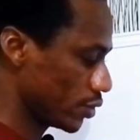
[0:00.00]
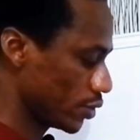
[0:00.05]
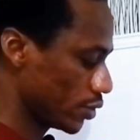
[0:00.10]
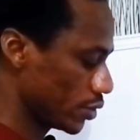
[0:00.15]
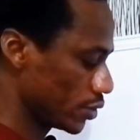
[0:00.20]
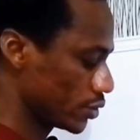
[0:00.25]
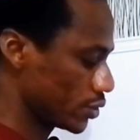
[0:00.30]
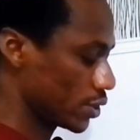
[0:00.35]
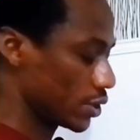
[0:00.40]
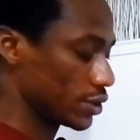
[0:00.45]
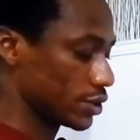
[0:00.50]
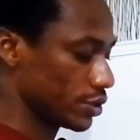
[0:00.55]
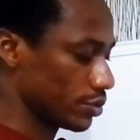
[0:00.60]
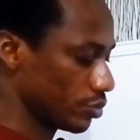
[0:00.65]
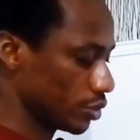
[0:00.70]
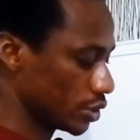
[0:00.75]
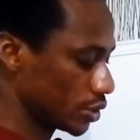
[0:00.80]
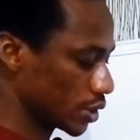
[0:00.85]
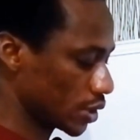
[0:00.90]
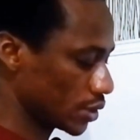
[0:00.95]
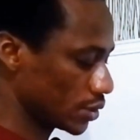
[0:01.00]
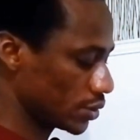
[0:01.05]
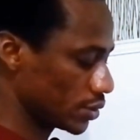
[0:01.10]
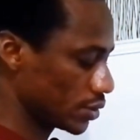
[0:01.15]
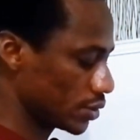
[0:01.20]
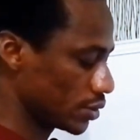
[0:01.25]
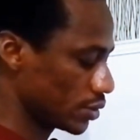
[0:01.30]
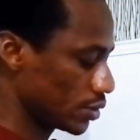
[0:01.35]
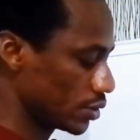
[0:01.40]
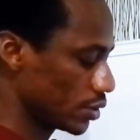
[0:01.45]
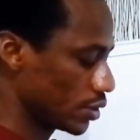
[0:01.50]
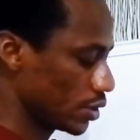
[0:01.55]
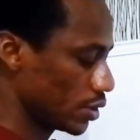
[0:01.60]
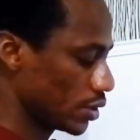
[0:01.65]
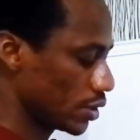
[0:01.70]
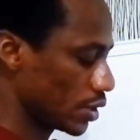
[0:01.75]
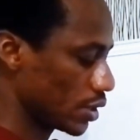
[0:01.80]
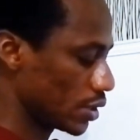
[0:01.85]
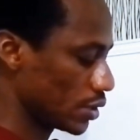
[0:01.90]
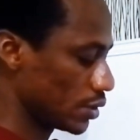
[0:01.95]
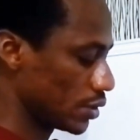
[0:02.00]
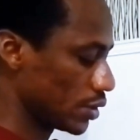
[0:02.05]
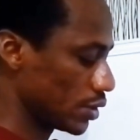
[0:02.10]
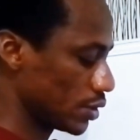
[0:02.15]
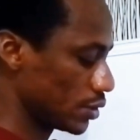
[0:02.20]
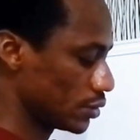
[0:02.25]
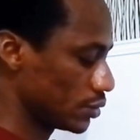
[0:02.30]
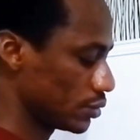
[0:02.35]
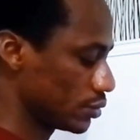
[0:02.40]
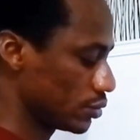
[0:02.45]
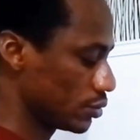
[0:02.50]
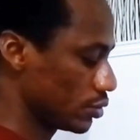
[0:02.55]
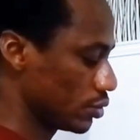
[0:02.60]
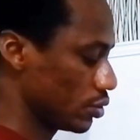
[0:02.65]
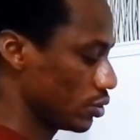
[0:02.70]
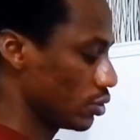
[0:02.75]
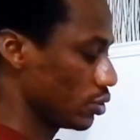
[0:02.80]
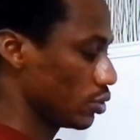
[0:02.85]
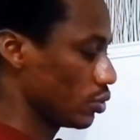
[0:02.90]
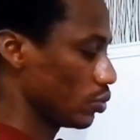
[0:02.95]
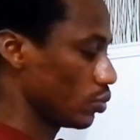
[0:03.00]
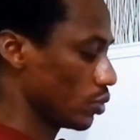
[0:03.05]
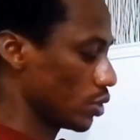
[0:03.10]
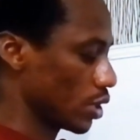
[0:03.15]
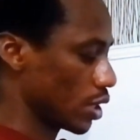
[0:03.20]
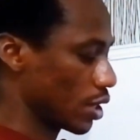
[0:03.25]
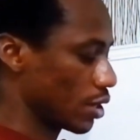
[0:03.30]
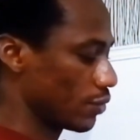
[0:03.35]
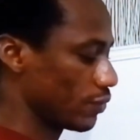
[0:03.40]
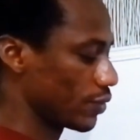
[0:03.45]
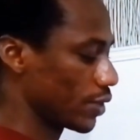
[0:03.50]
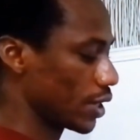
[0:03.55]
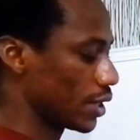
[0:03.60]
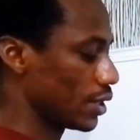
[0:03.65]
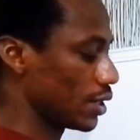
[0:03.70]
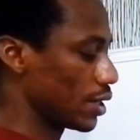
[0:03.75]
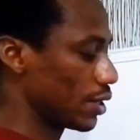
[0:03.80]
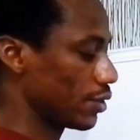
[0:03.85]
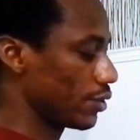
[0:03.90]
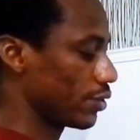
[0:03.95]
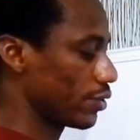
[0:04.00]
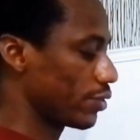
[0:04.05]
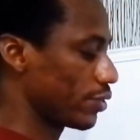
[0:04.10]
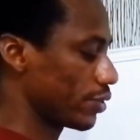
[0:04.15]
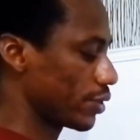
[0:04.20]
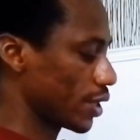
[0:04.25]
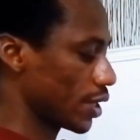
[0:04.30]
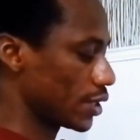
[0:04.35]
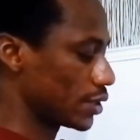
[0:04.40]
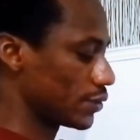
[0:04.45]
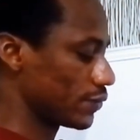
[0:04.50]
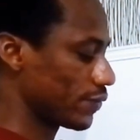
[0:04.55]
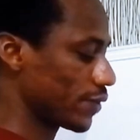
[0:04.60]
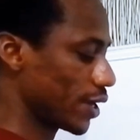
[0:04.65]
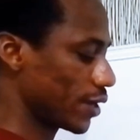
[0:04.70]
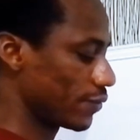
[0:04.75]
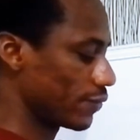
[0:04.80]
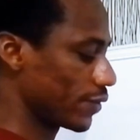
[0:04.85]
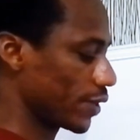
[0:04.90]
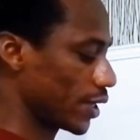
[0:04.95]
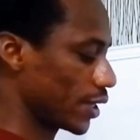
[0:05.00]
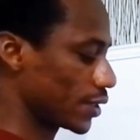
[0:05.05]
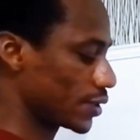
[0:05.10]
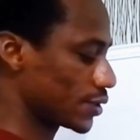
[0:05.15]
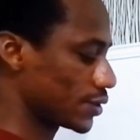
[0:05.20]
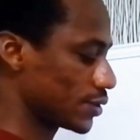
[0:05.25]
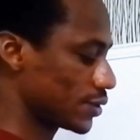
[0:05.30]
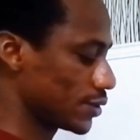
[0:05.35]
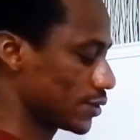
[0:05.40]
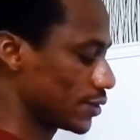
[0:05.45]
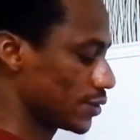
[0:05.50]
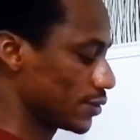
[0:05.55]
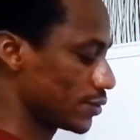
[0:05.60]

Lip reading: centimeters, and then we have our length as 5x,